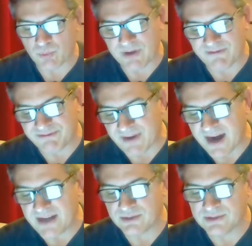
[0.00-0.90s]
one
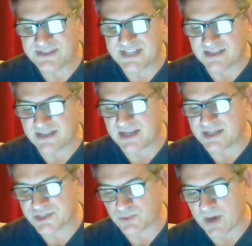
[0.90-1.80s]
final
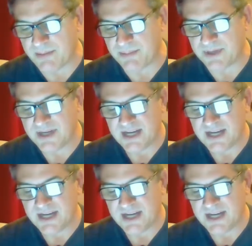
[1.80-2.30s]
delicate swipe